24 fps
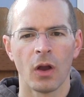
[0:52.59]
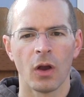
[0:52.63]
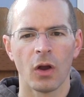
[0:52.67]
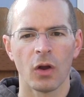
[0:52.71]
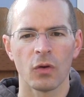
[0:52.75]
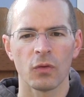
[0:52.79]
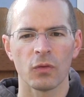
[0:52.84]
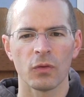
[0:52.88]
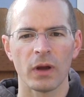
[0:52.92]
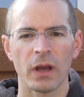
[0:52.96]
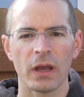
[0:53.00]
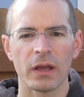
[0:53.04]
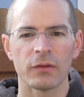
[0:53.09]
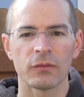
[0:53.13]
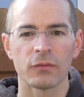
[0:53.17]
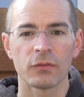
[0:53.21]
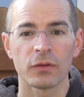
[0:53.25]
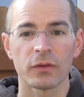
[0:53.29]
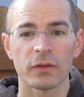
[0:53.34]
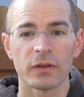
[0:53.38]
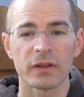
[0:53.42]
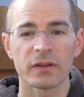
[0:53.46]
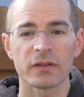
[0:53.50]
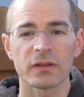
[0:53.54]
Alright,
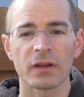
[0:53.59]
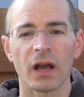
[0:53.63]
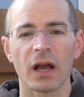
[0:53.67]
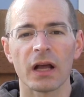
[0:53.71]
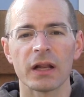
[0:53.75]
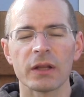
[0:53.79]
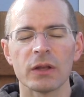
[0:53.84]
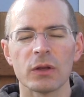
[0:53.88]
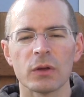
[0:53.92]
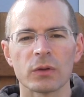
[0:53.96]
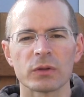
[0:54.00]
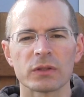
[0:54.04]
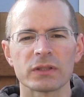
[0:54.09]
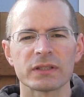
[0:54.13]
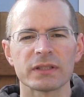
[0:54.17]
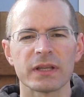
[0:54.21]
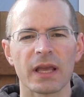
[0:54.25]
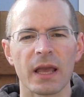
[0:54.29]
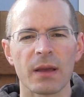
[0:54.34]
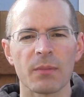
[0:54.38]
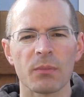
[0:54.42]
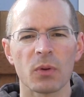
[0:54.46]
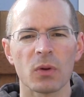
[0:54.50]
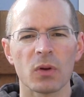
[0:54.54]
for this audio
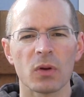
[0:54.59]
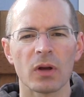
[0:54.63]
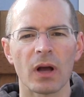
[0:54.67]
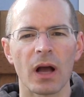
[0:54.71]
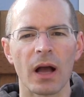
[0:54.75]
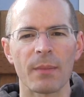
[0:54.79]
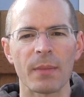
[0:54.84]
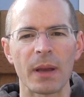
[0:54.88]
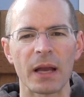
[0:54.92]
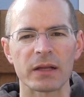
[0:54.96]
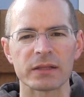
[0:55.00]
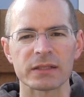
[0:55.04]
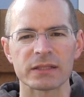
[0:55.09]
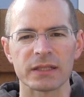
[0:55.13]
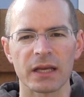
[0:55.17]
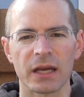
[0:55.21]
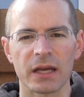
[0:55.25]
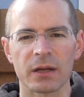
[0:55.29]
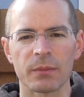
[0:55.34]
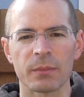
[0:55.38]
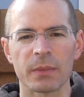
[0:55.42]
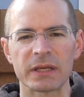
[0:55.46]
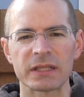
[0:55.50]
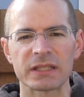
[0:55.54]
sample, I'm
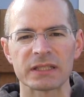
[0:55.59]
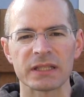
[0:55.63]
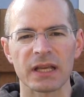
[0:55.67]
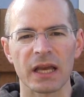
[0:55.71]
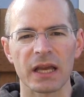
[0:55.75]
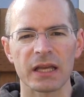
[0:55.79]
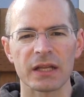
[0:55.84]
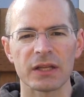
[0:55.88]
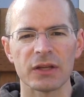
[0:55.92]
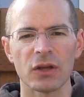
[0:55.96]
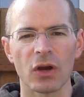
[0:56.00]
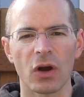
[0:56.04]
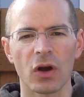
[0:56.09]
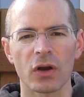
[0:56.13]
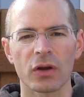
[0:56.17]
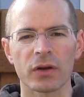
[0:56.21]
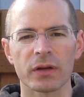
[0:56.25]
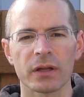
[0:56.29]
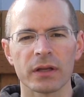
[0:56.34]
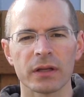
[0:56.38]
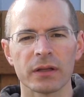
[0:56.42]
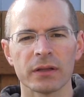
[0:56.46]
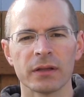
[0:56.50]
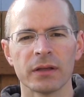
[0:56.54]
outside on my side
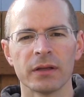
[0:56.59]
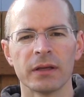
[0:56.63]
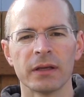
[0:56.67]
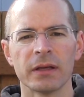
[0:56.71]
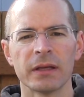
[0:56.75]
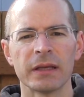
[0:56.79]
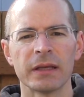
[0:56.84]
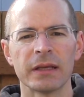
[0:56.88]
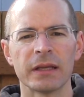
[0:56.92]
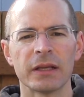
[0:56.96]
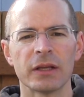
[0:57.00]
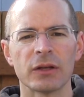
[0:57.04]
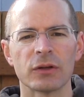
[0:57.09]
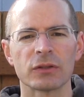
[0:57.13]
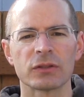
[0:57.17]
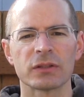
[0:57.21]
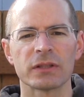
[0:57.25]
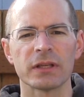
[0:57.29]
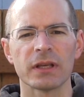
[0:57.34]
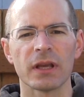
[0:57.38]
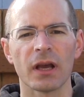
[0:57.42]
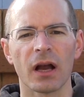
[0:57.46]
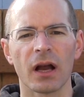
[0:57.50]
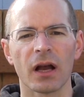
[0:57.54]
yard. Here's
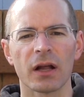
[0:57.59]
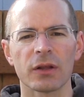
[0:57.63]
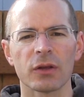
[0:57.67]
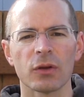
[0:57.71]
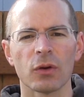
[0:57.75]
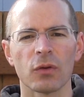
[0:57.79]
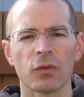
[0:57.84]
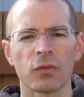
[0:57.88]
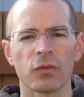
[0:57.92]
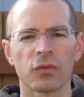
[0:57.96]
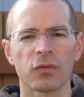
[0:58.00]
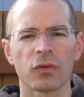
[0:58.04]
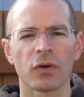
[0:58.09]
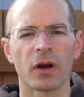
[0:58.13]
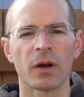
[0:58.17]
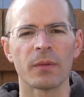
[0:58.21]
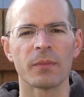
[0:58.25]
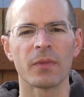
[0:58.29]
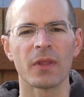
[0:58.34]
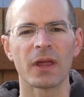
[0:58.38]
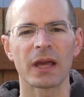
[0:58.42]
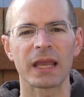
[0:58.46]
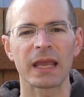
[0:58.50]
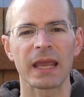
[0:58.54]
the audio
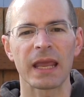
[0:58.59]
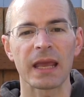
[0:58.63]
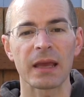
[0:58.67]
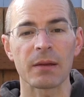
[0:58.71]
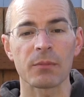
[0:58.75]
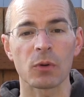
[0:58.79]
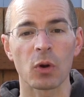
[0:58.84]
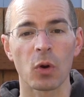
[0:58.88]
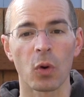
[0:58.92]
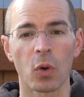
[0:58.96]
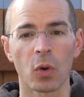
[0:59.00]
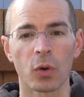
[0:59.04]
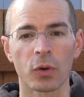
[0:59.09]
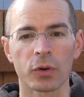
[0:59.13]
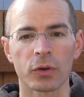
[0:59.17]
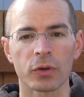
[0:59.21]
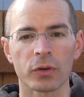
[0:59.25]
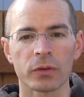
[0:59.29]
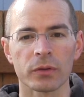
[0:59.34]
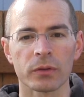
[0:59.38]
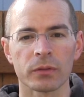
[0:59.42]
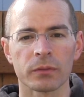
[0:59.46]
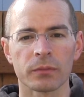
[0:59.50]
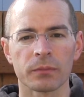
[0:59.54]
from the
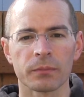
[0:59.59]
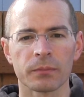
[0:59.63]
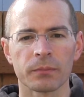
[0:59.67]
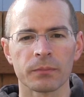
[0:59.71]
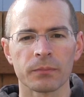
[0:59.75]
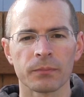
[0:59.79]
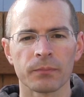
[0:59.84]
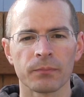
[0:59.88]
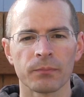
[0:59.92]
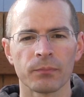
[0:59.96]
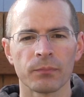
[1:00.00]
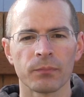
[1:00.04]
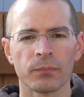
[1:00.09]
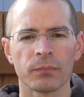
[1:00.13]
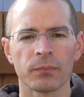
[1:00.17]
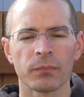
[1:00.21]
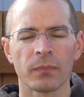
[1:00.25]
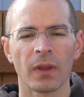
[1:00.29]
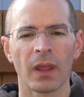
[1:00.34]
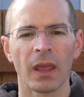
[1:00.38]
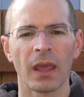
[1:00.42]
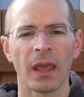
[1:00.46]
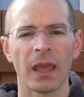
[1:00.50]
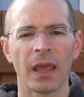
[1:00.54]
camcorder.
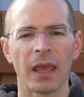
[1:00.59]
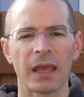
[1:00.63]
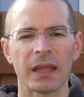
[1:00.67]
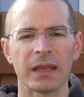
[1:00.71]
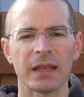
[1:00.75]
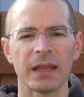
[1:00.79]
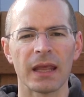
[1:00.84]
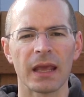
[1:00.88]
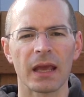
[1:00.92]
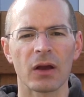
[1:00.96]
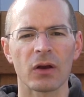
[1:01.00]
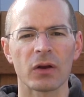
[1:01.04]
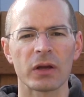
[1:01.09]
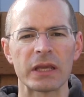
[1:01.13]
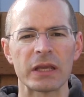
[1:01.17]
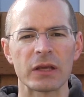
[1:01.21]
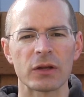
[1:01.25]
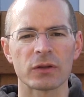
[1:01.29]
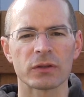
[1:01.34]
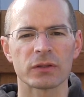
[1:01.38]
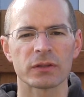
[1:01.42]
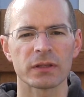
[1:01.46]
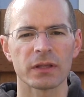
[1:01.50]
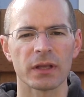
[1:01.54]
And now
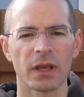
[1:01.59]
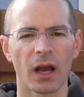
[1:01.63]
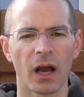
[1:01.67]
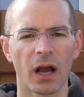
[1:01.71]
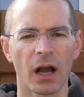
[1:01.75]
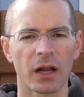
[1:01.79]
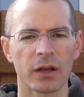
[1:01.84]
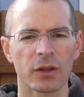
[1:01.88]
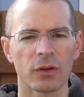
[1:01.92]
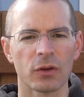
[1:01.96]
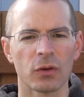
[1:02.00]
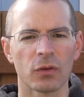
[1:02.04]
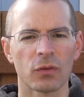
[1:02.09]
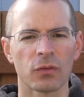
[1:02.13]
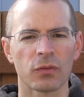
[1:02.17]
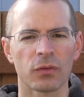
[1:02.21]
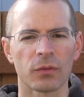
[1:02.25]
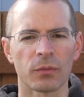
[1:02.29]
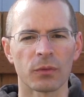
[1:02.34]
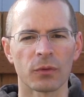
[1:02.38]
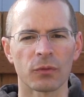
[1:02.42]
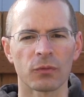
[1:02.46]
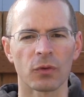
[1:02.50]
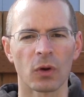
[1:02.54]
here's the audio
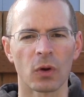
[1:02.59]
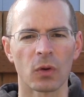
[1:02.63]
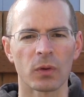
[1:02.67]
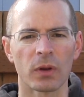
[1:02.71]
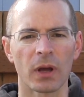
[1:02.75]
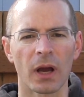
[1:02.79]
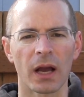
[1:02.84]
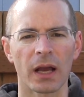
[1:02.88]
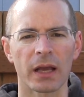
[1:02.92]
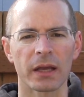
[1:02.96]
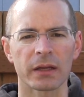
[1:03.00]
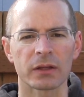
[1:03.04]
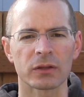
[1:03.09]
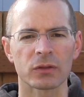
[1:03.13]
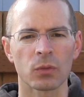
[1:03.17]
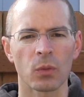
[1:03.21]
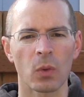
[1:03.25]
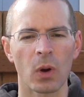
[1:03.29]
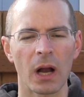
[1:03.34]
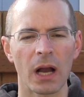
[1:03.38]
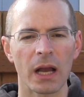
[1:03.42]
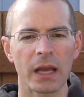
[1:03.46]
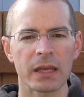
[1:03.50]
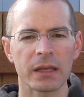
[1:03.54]
from the Rode
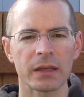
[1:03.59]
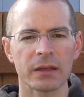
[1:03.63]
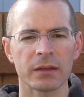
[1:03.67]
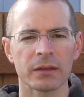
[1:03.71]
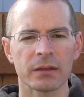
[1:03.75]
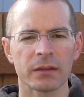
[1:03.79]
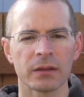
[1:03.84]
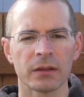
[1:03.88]
iXY.